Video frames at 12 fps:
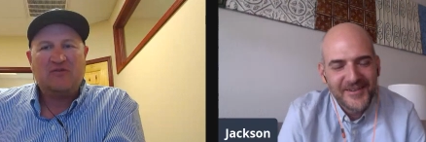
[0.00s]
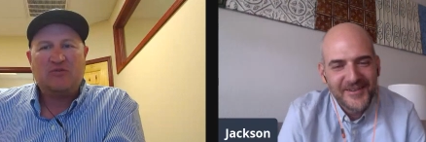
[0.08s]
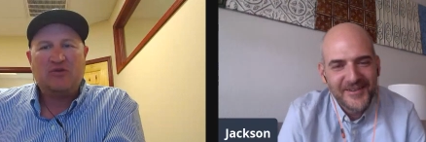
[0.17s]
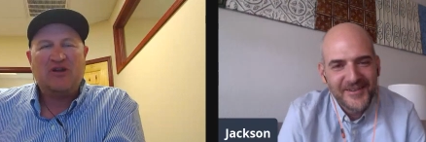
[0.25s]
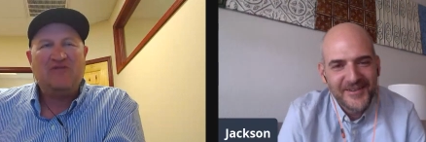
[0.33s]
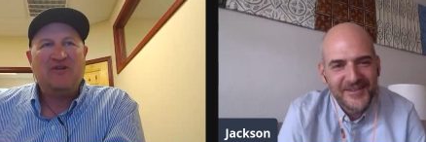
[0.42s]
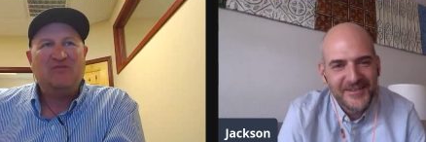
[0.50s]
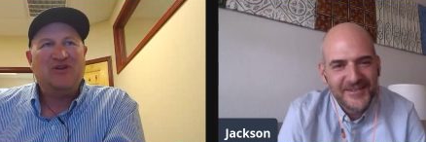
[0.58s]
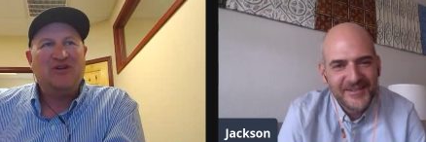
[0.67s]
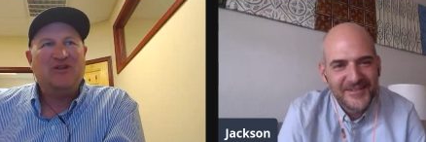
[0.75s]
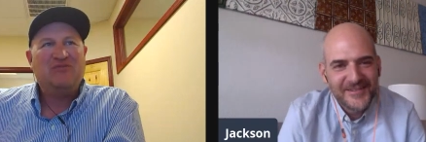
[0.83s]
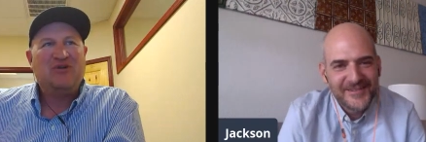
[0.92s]
Speaker 1: for braving
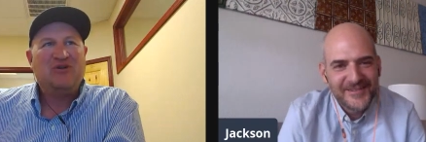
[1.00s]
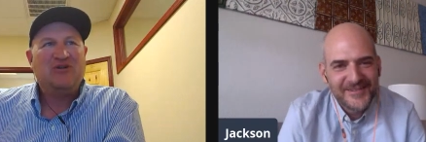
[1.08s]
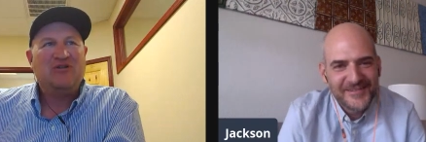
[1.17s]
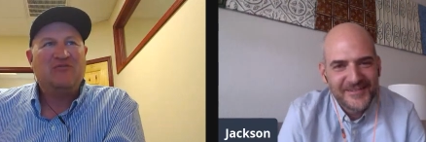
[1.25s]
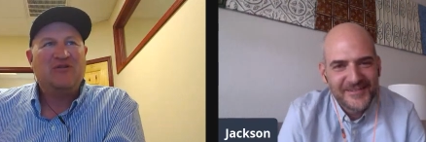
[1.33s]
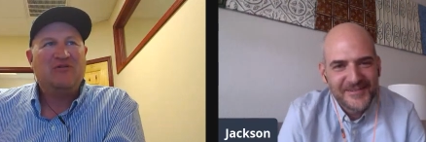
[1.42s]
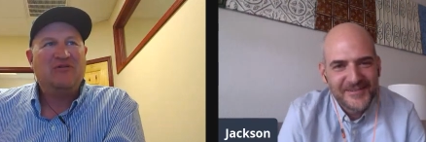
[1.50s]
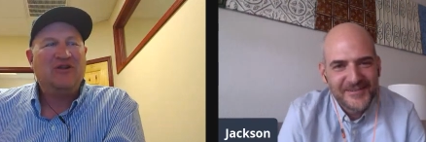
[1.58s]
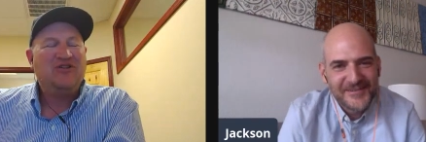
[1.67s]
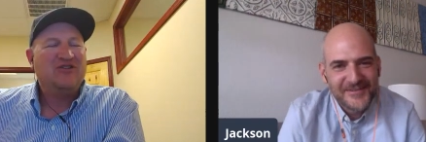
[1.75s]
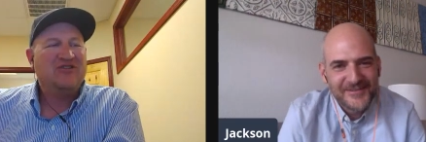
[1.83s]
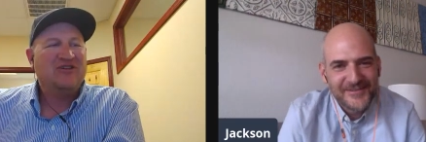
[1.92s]
being part of the Far
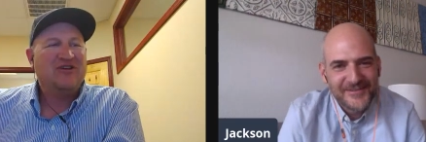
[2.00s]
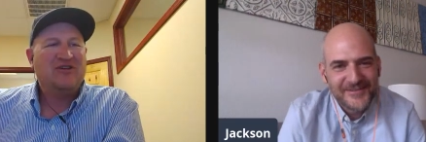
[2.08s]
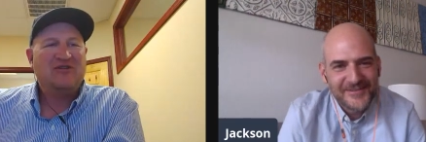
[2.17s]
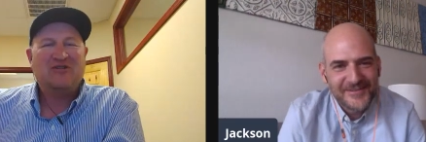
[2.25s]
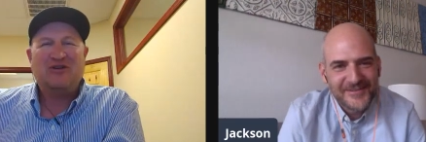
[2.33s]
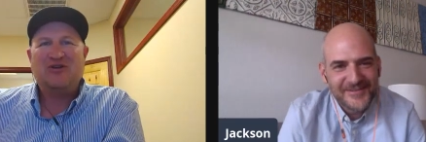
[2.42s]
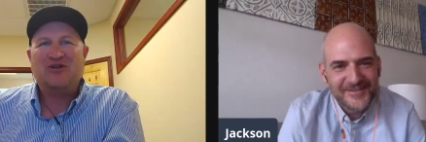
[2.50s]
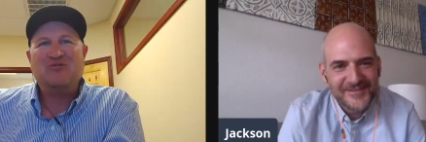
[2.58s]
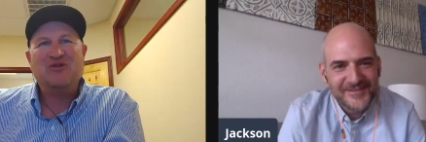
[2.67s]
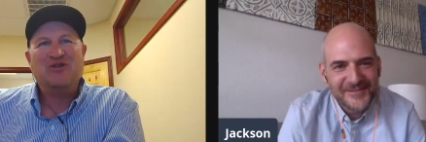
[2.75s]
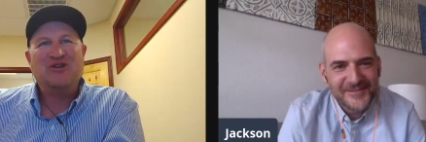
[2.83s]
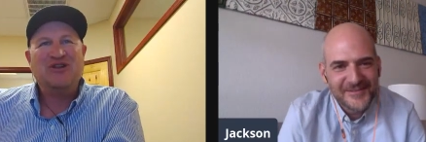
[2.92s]
Reaches uh, greater
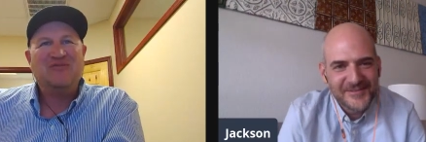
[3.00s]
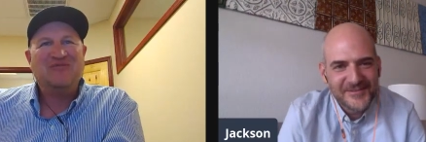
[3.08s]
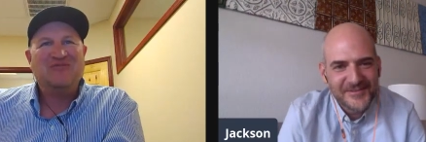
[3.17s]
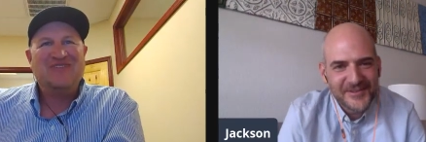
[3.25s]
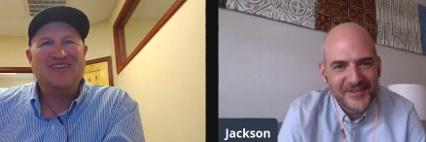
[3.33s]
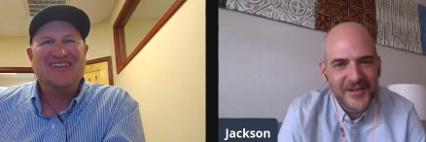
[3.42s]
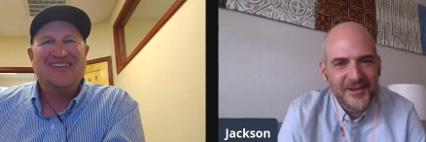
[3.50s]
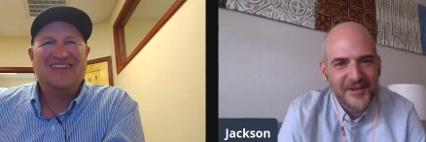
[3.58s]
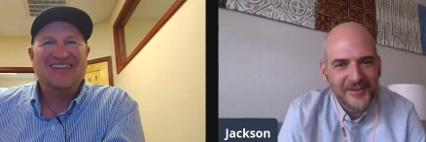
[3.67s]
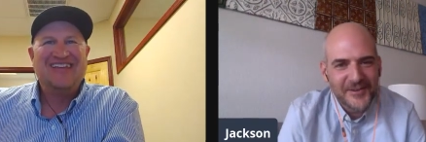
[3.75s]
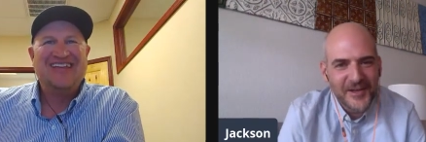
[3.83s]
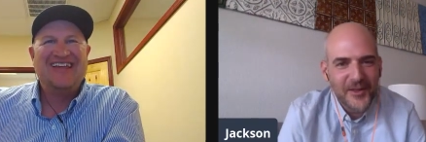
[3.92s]
community.
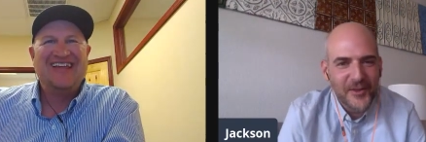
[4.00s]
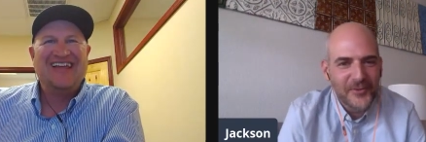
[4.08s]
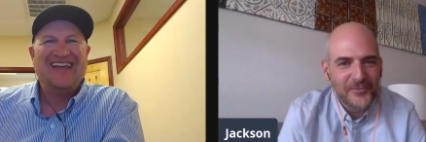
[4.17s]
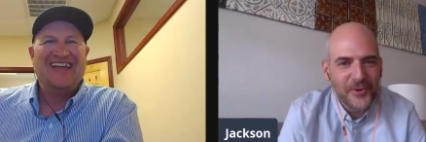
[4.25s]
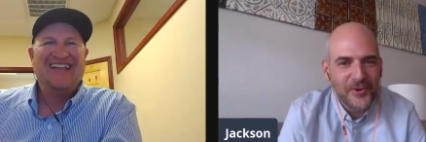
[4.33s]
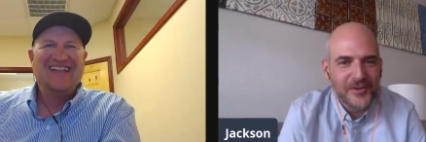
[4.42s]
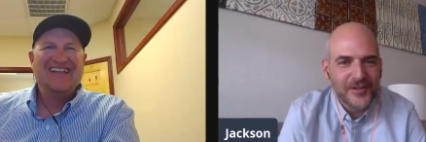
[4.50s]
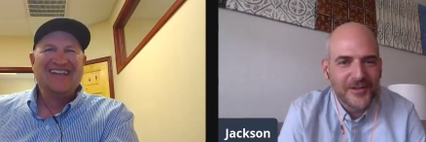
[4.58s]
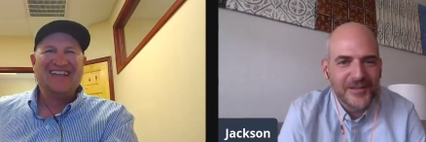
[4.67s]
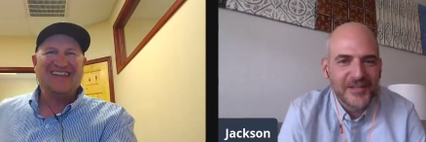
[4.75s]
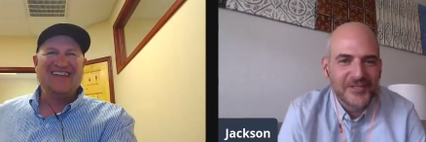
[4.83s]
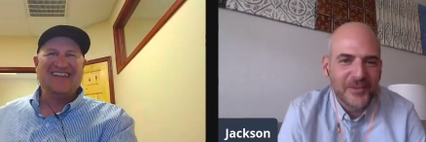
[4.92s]
Speaker 2: Yeah, yeah. Looking forward
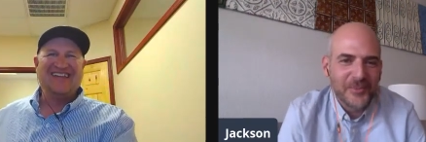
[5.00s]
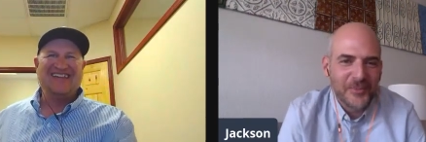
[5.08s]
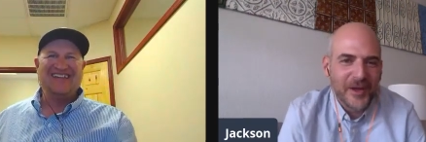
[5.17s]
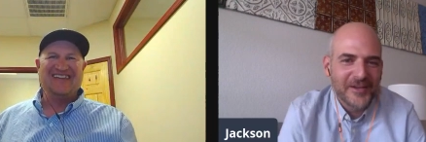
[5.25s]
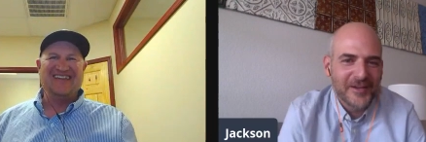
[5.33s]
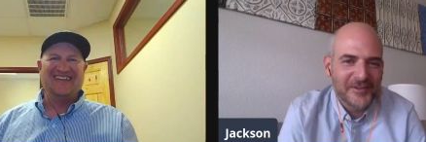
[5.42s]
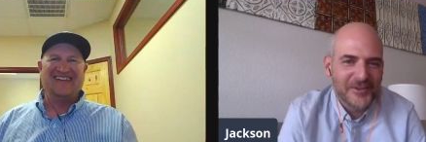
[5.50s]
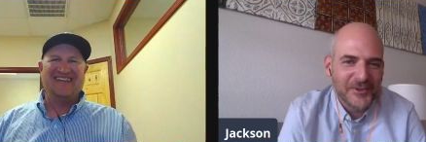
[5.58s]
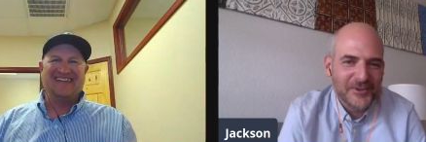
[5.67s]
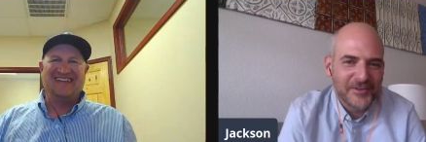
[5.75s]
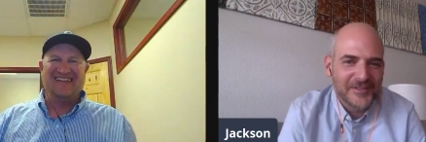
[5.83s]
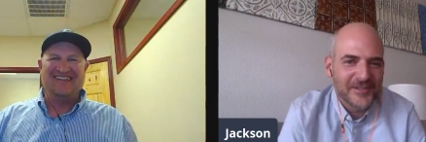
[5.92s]
to catching up with Micah
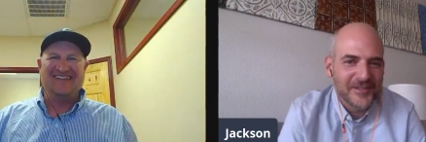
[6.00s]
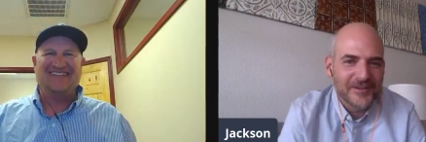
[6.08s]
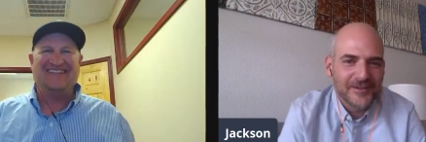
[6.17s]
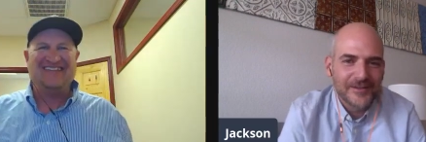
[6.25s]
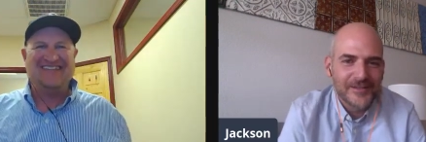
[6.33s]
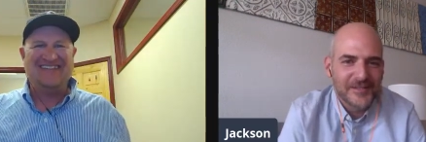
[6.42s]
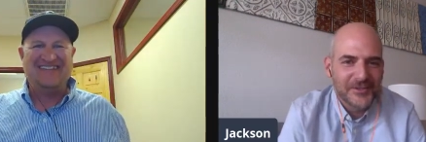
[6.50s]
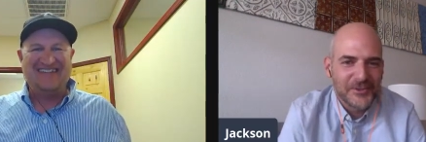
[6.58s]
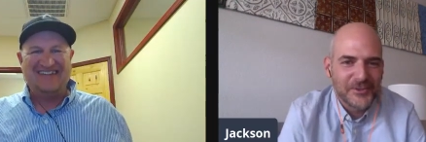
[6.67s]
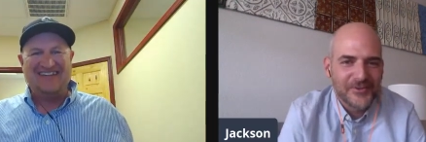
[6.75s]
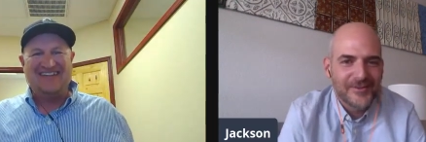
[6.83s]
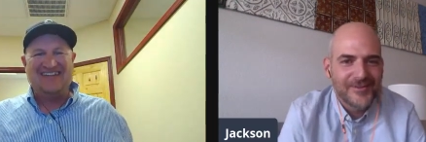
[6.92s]
too. He's a he's a
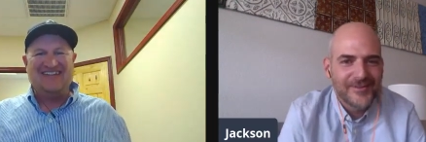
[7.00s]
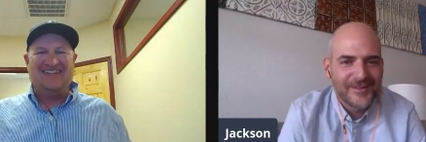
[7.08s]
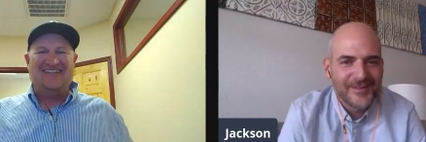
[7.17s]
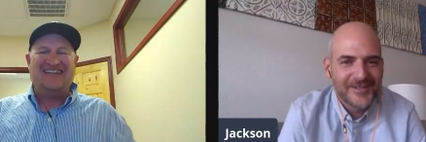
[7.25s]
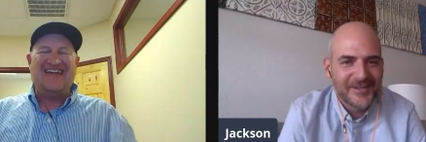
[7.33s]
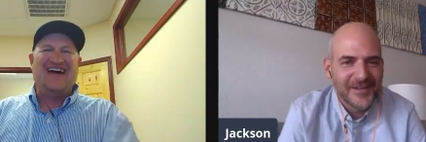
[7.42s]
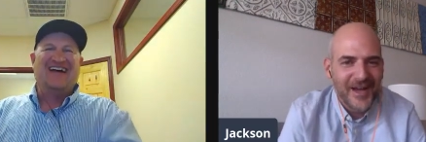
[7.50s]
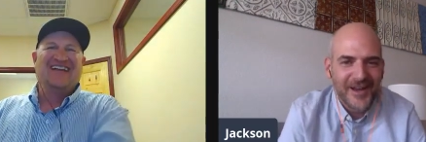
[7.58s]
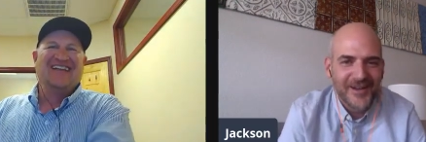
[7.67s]
hoot. He's a, yeah.